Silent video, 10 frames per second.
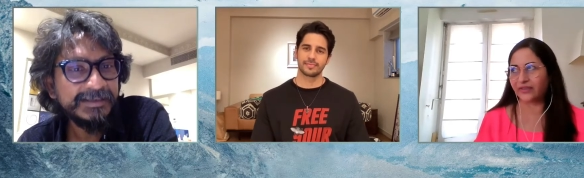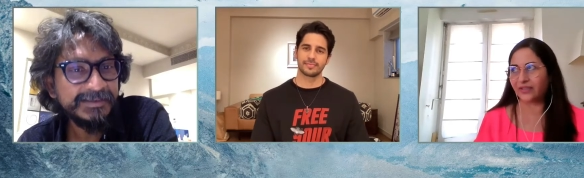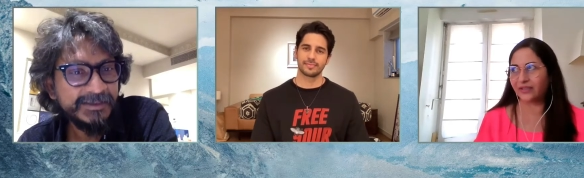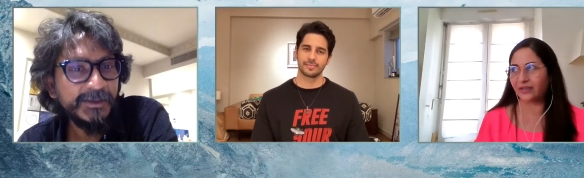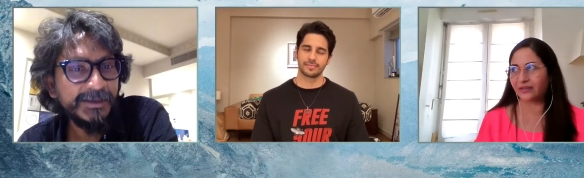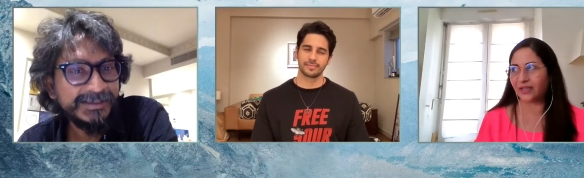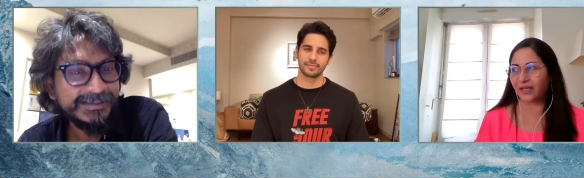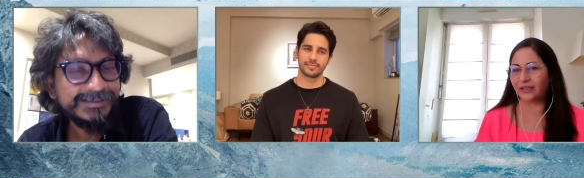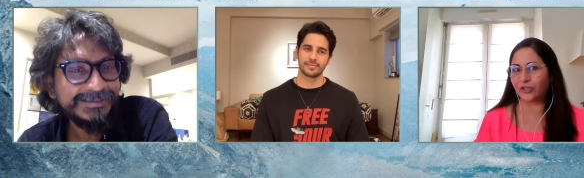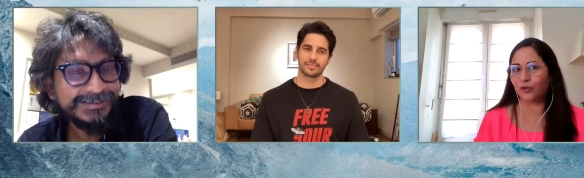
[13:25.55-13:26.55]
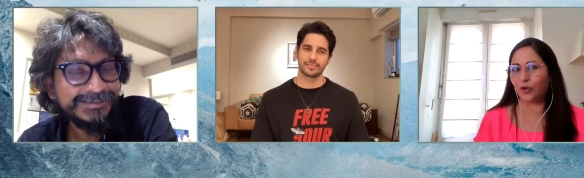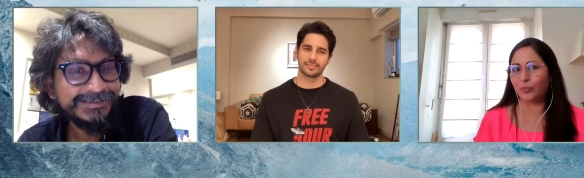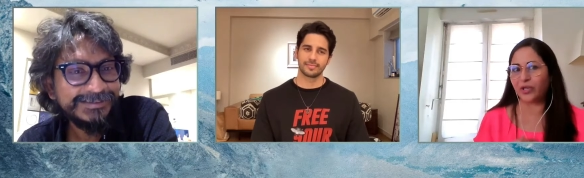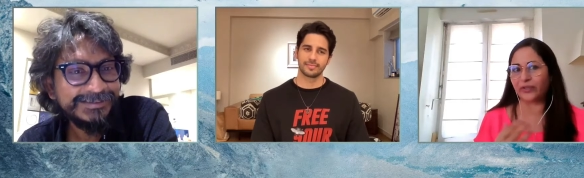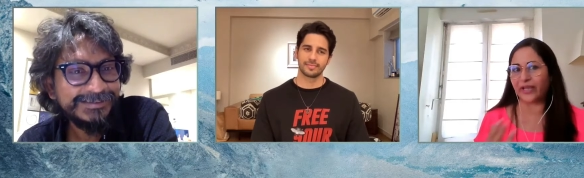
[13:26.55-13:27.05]
Speaker 1: i think that that you go
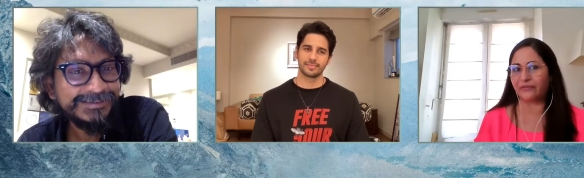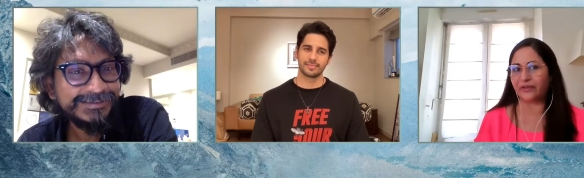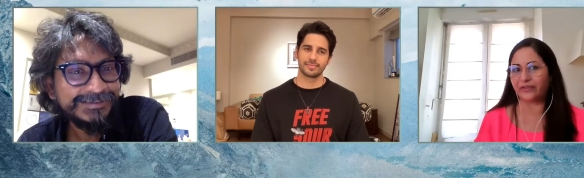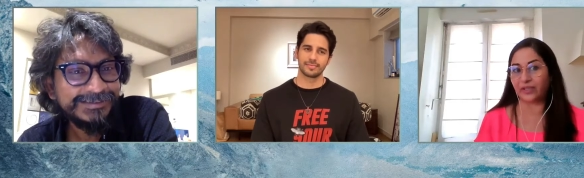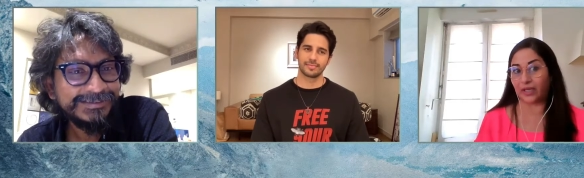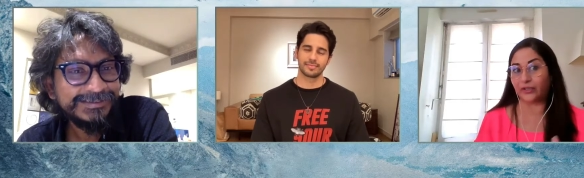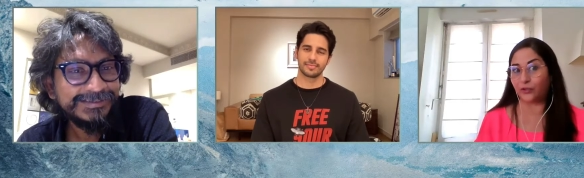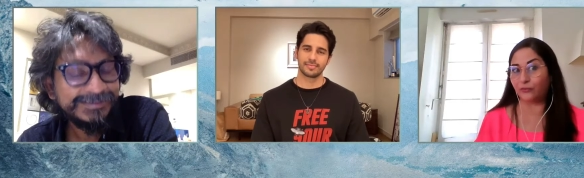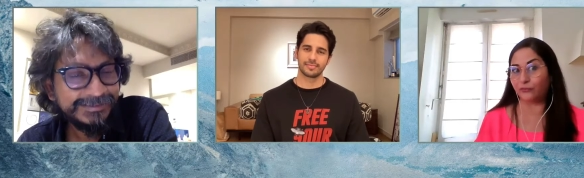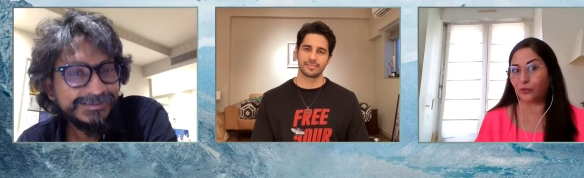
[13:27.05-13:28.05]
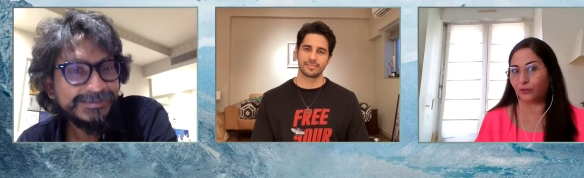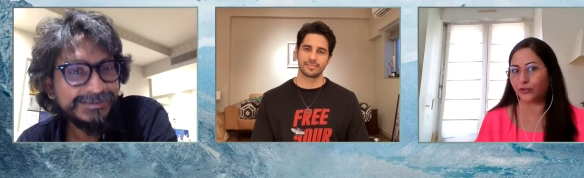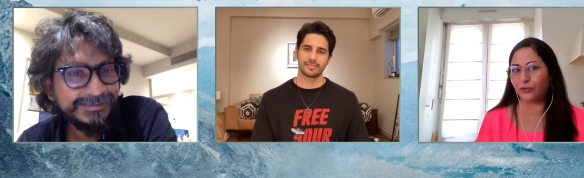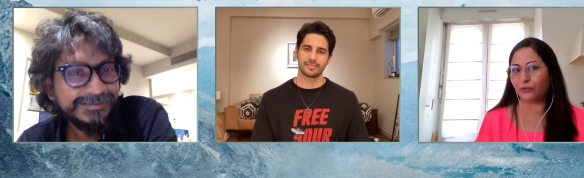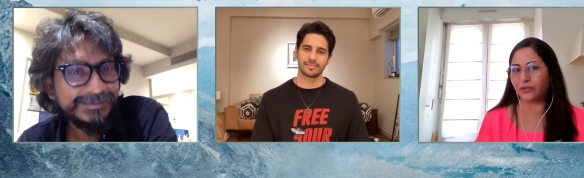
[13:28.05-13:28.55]
beyond everything and you've or
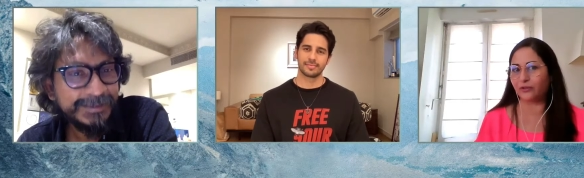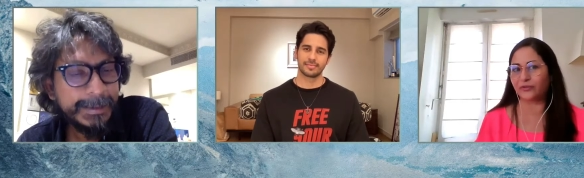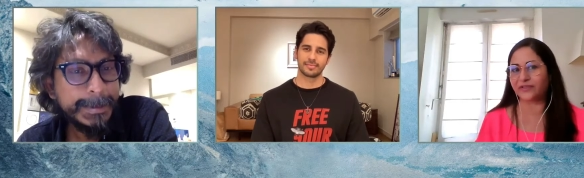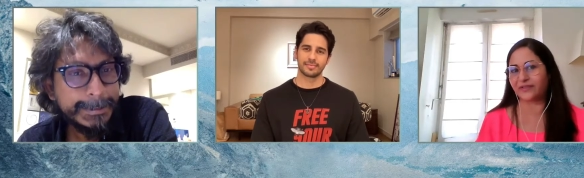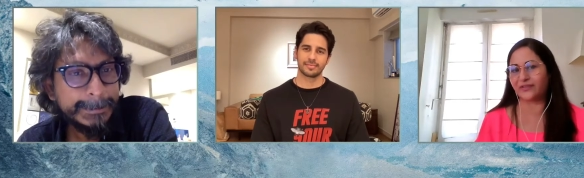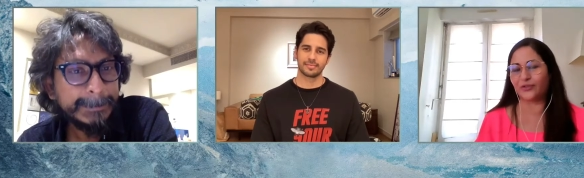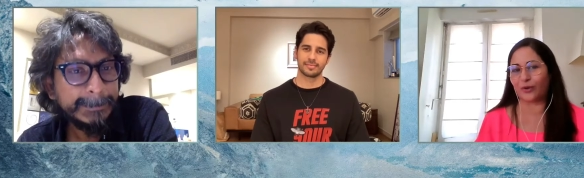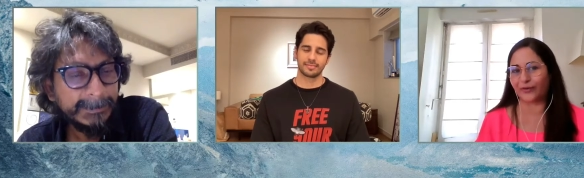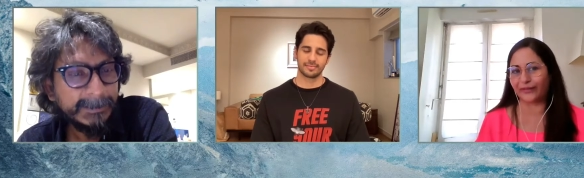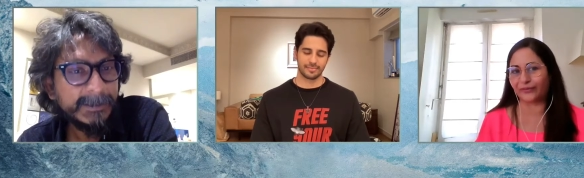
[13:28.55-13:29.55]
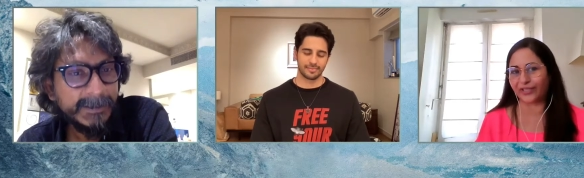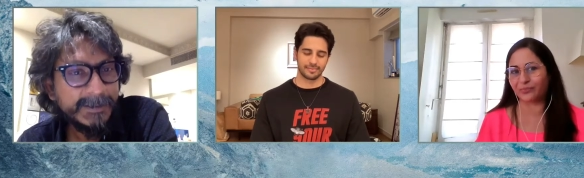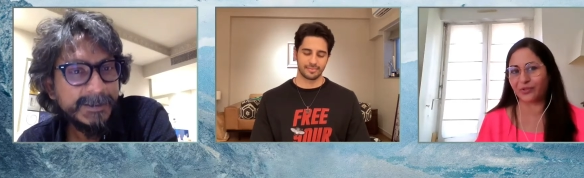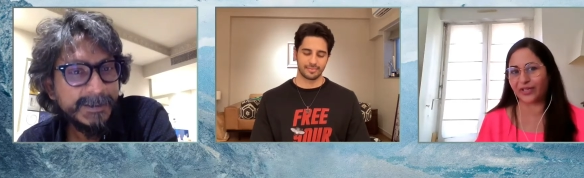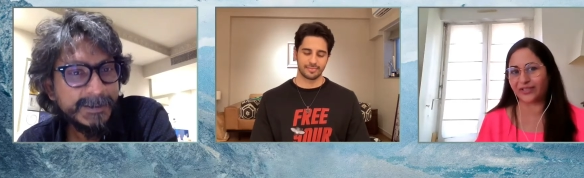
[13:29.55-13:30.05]
your your your other
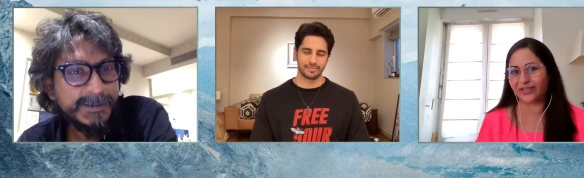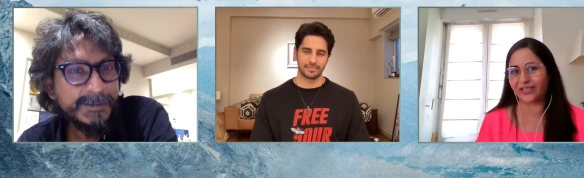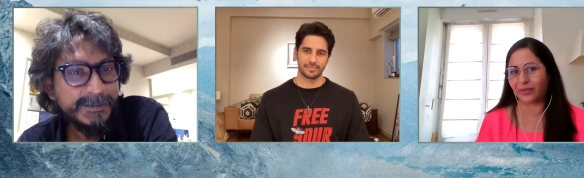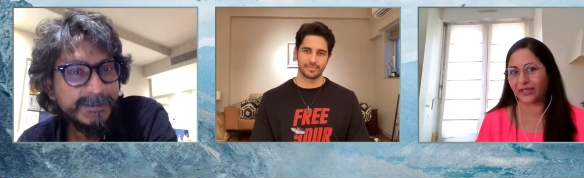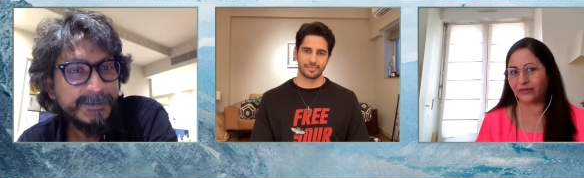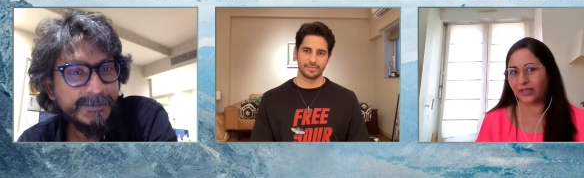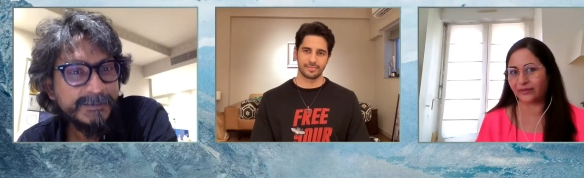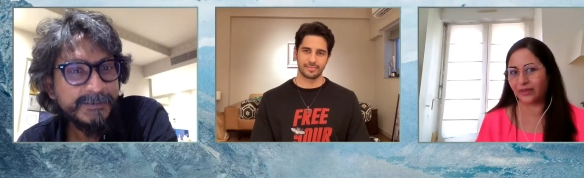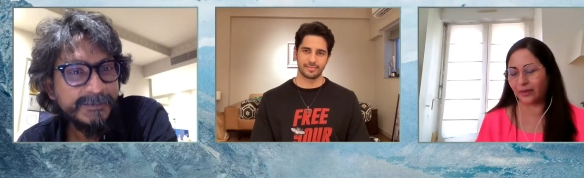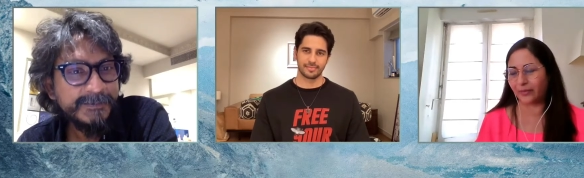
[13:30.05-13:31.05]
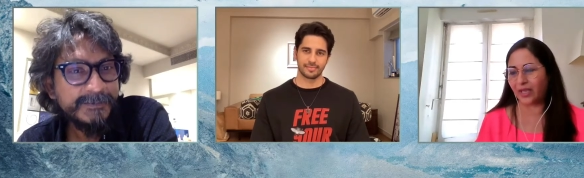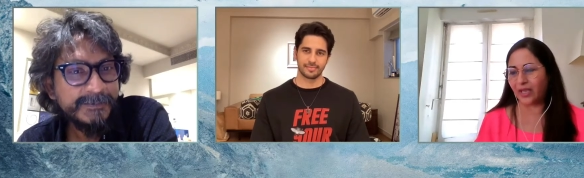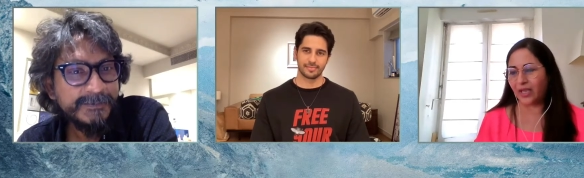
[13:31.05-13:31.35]
inspiration is mani ratnam